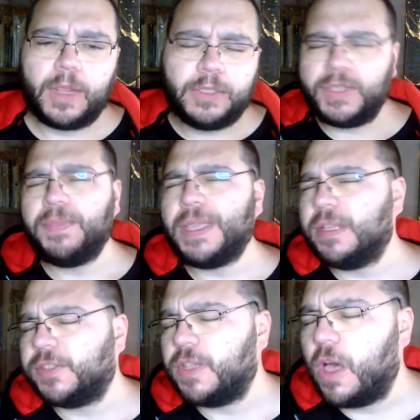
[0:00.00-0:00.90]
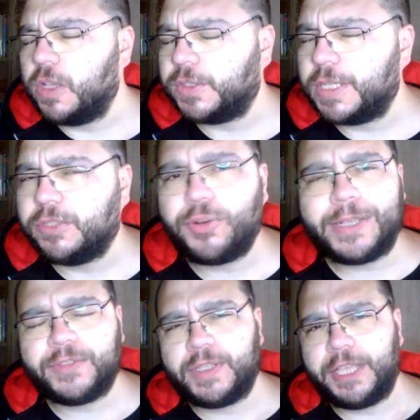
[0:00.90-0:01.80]
Something is lost in
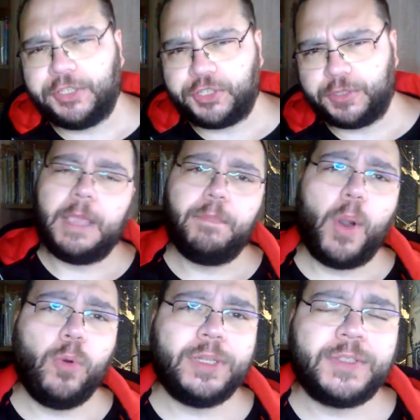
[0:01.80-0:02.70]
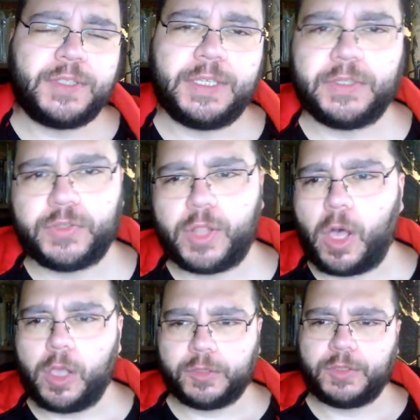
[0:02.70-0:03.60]
translation. A potency is
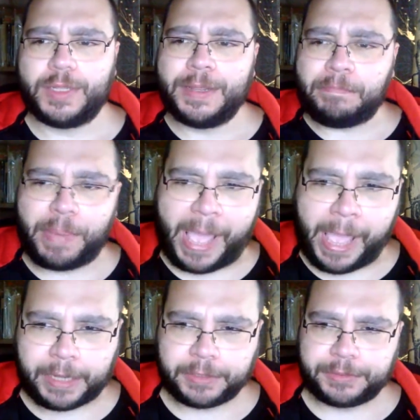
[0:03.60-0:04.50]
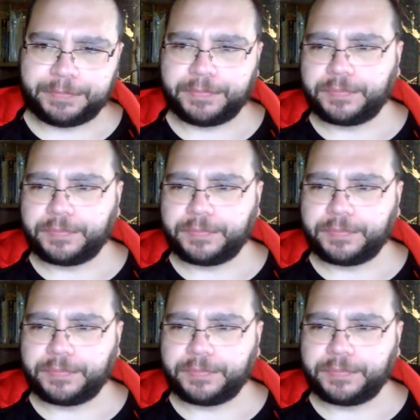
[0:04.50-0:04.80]
lost, an impact,